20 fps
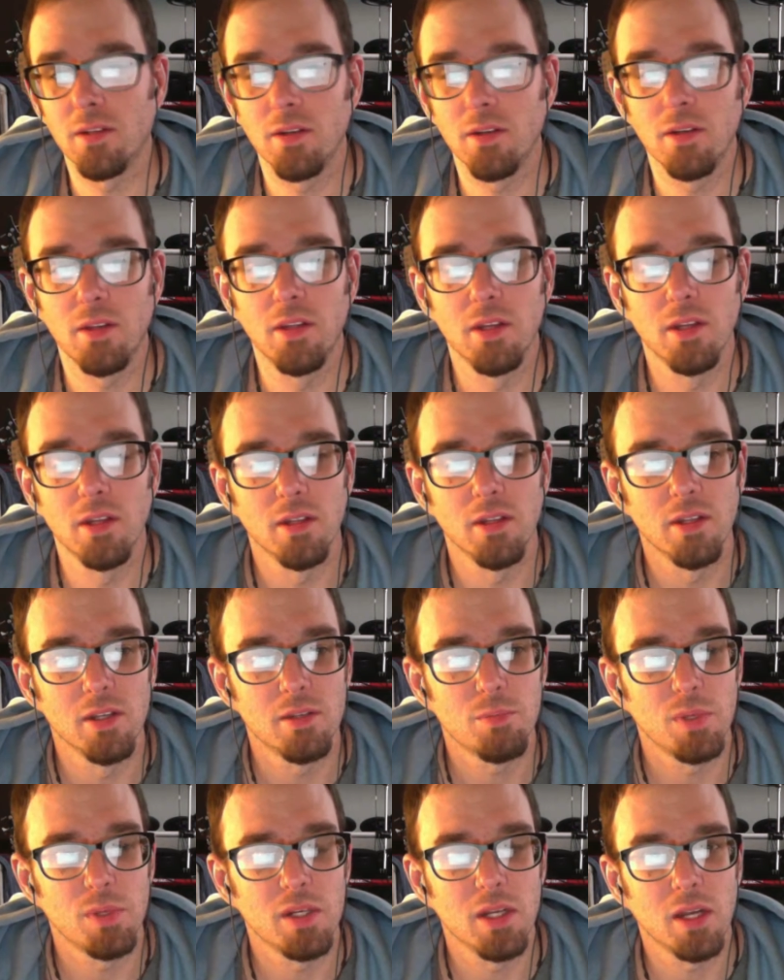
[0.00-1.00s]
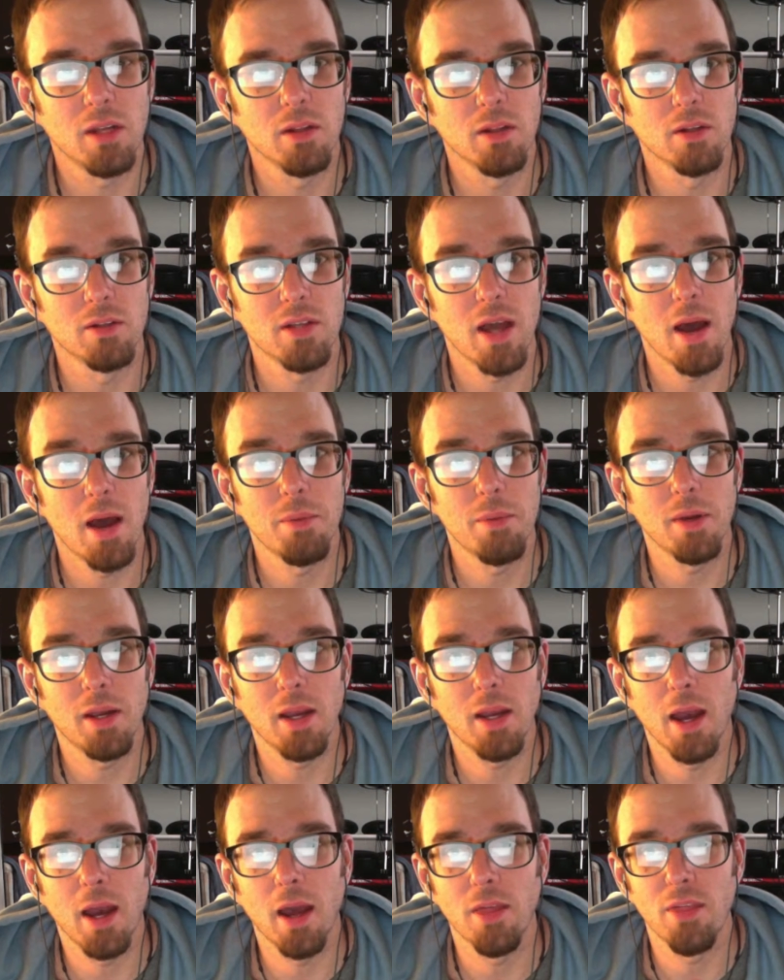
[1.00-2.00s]
this particular
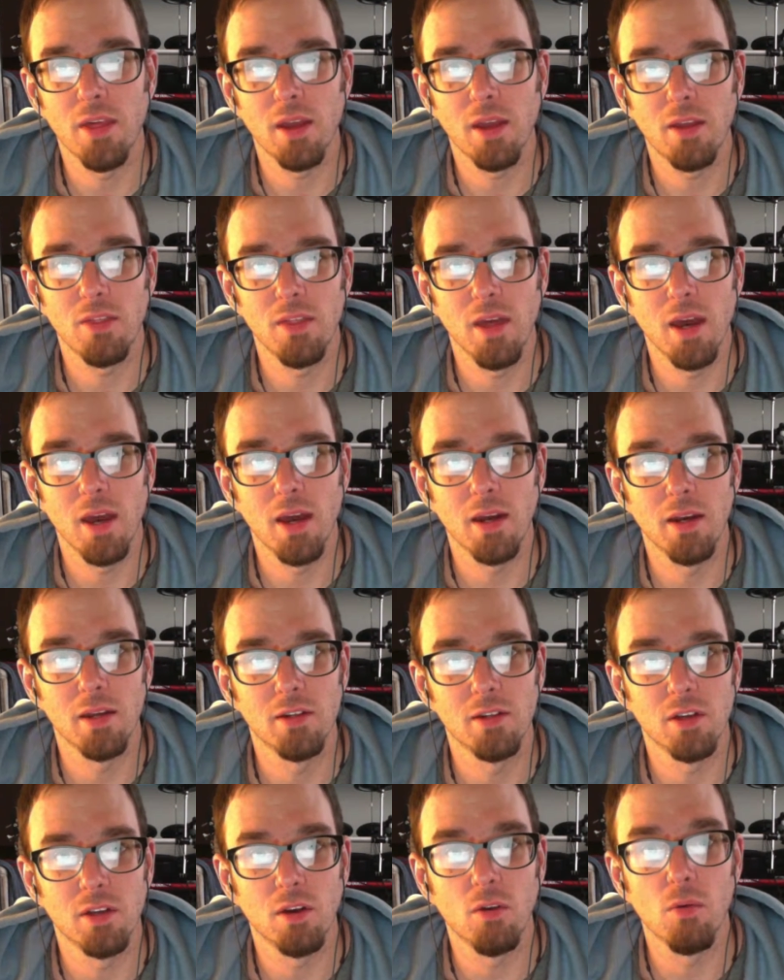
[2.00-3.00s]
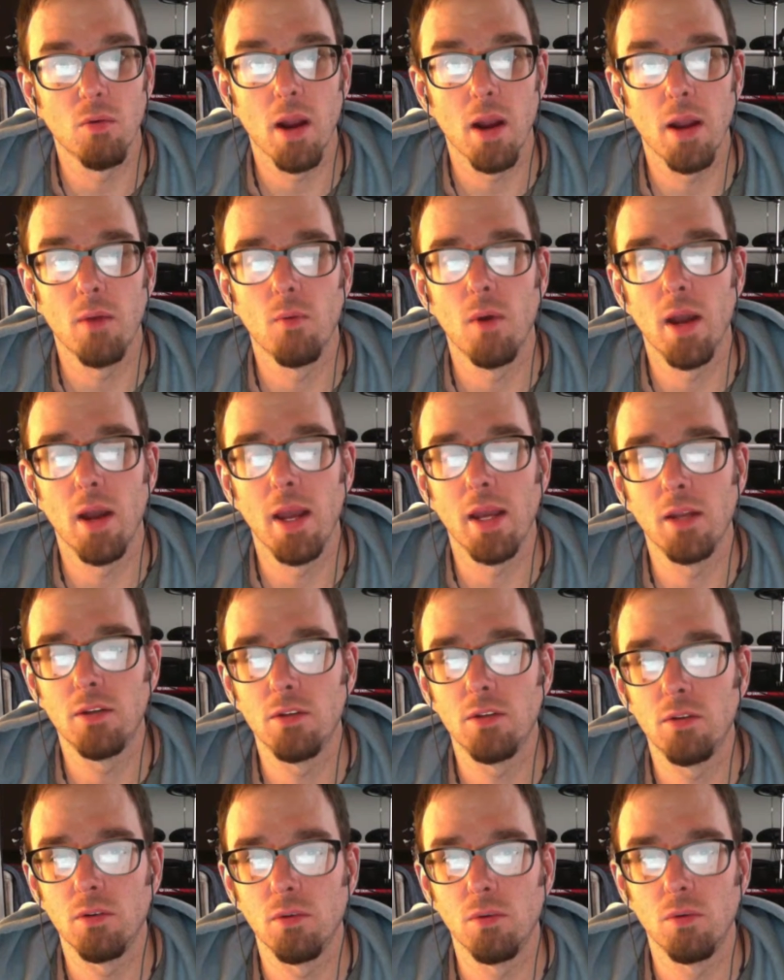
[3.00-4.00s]
topic. I think that it's a great way
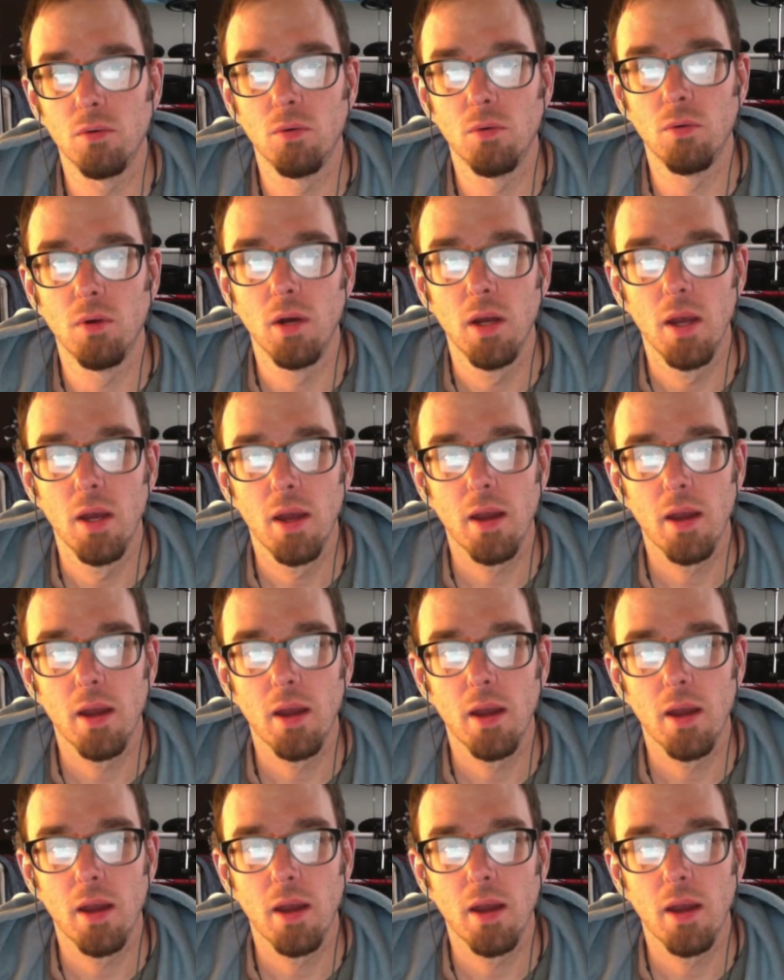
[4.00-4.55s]
to